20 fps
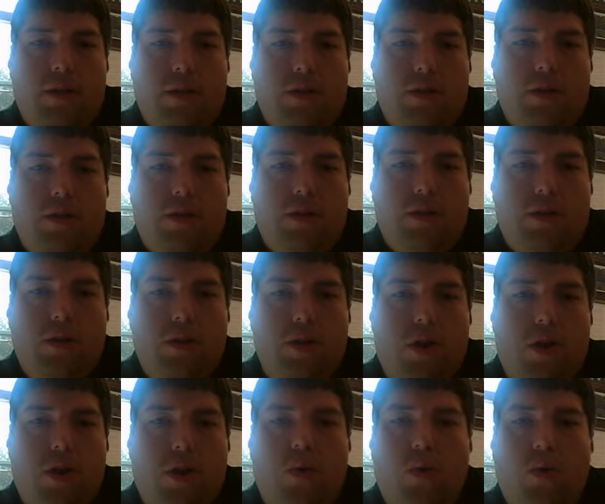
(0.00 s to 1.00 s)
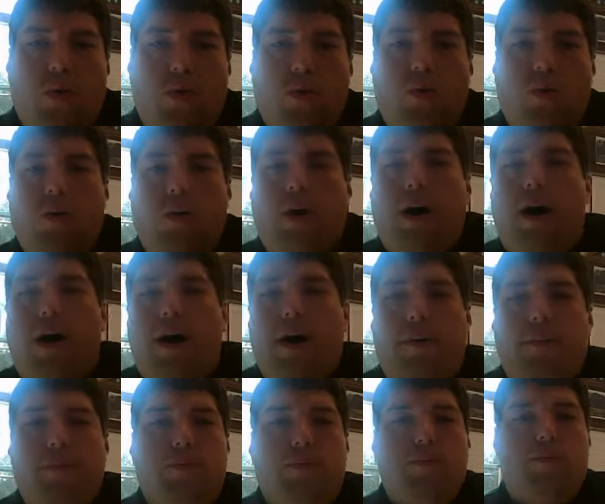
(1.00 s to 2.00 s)

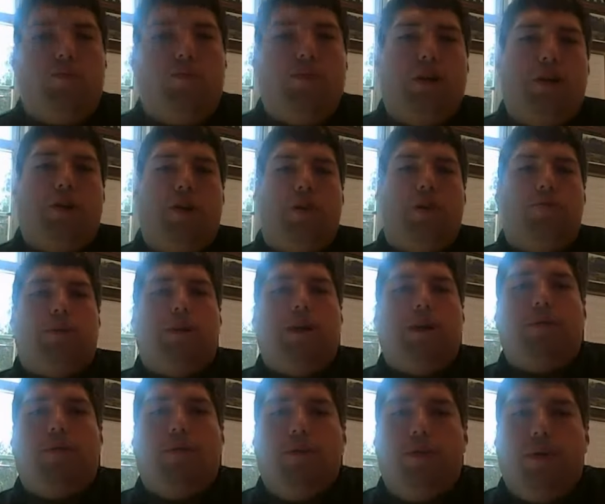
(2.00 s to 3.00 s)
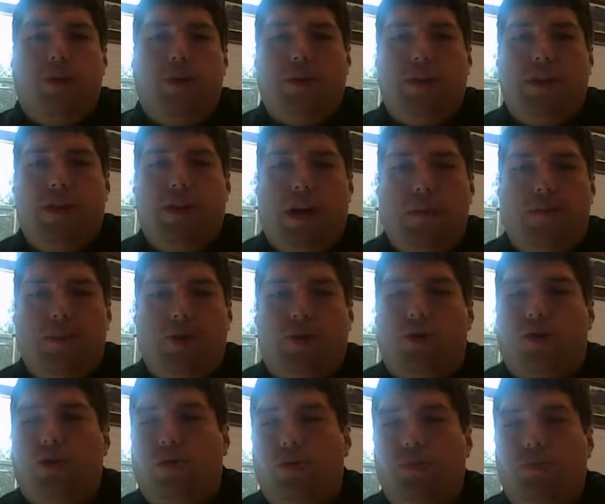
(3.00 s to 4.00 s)
No, read up a little bit on the
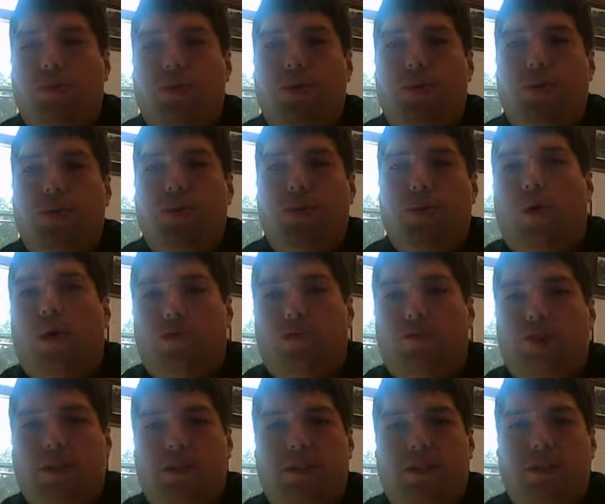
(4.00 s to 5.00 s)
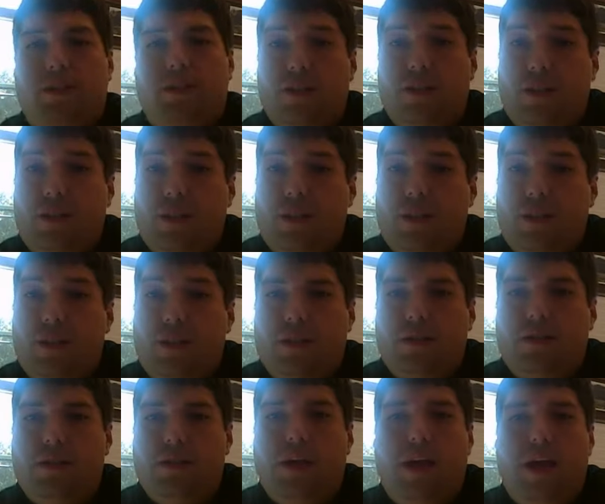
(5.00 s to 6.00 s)
Bureau of Justice
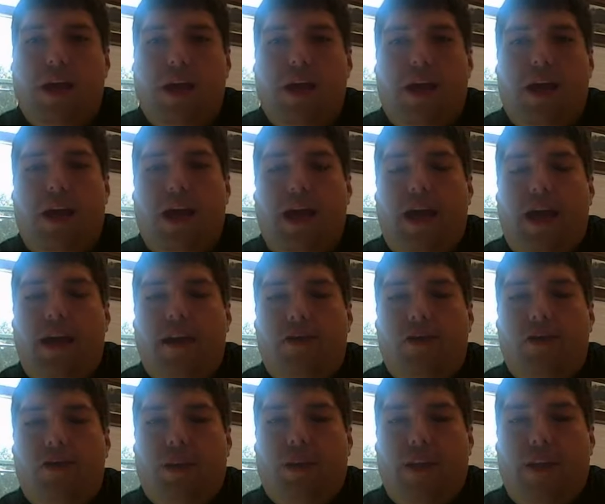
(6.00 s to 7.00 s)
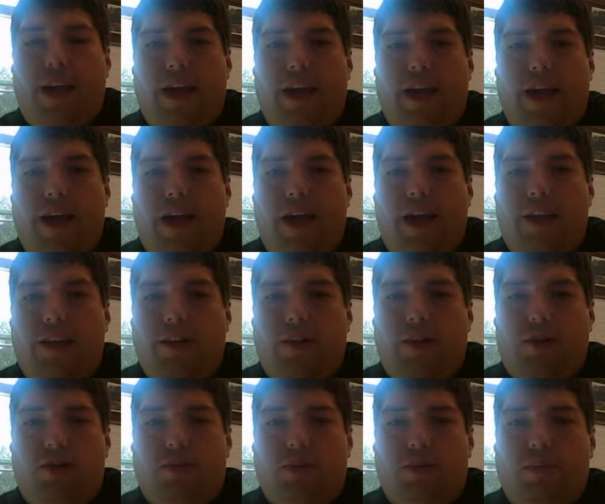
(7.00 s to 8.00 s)
Statistics, and know that
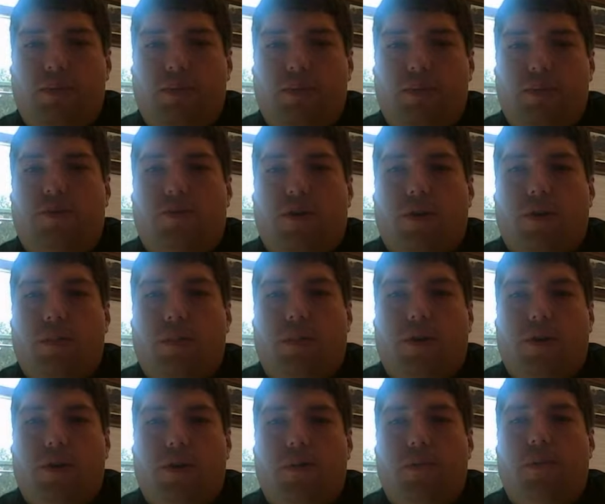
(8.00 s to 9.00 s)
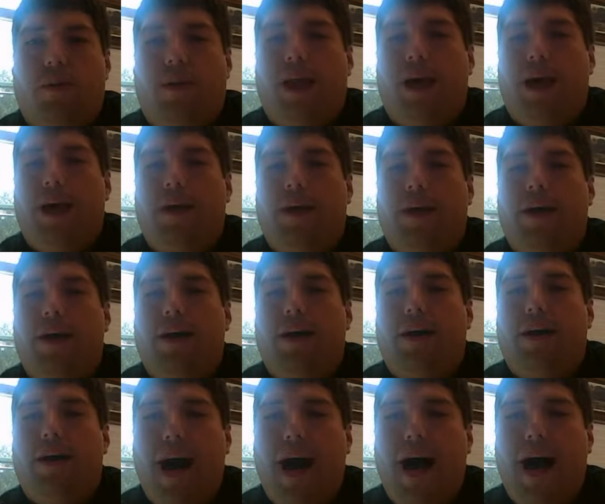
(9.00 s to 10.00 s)
they're responsible for
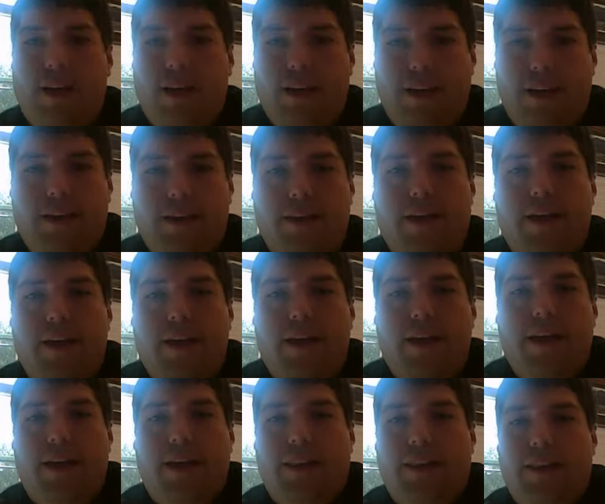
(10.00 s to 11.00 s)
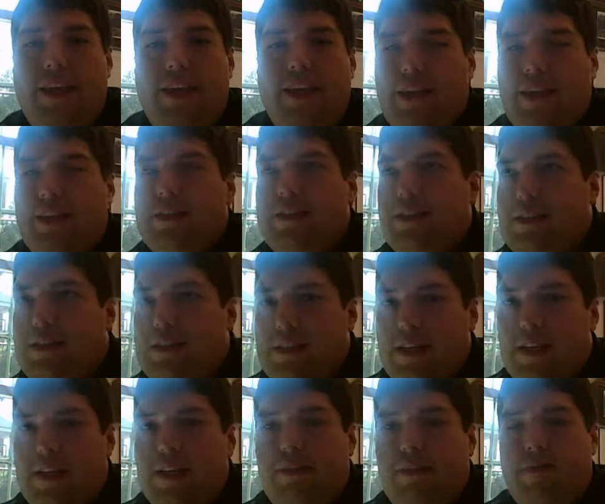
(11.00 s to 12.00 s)
compiling the
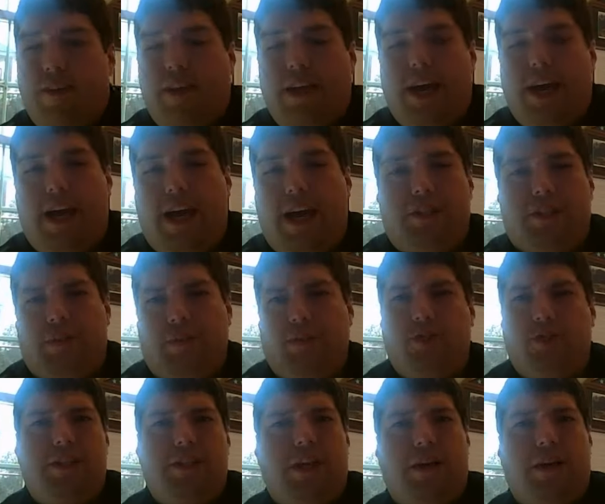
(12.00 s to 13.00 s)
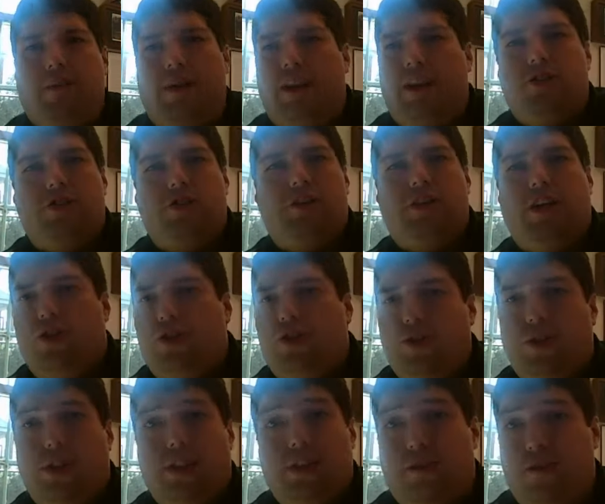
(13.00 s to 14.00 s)
NCVS. Let me just take a minute to just tell you
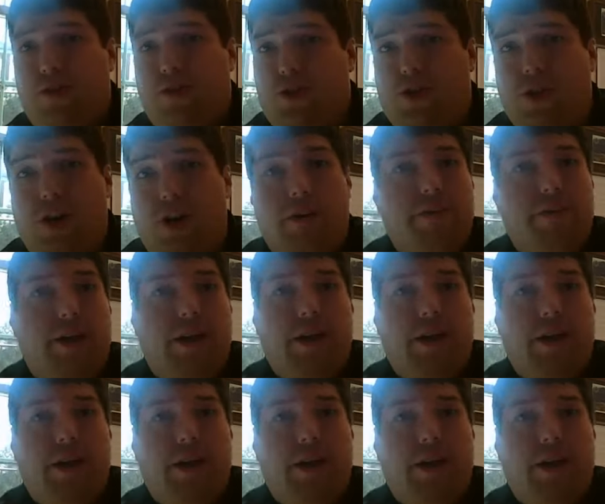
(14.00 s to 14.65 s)
two things. First off,